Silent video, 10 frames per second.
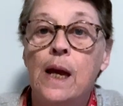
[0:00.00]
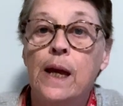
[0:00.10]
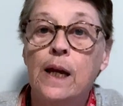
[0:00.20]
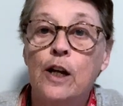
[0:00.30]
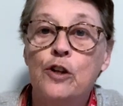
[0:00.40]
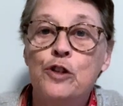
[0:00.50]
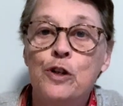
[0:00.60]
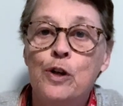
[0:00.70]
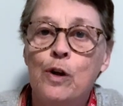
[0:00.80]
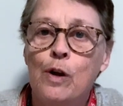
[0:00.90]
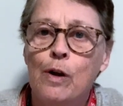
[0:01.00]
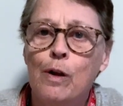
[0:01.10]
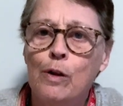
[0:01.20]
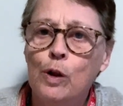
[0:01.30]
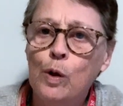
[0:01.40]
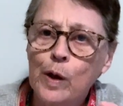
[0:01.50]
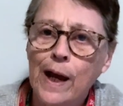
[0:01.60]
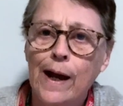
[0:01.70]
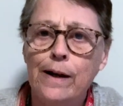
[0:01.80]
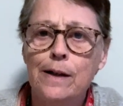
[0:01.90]
and look
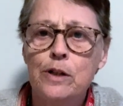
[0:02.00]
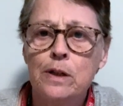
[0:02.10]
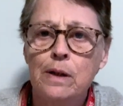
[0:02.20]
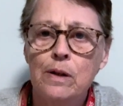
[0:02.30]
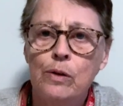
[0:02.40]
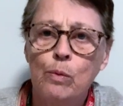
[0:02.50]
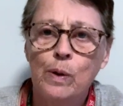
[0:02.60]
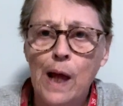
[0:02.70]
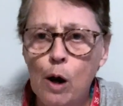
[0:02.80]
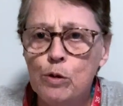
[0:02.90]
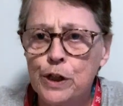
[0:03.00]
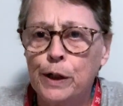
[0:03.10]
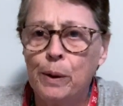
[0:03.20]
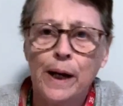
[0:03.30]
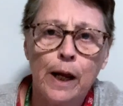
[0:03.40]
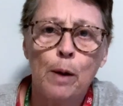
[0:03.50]
at it without tearing it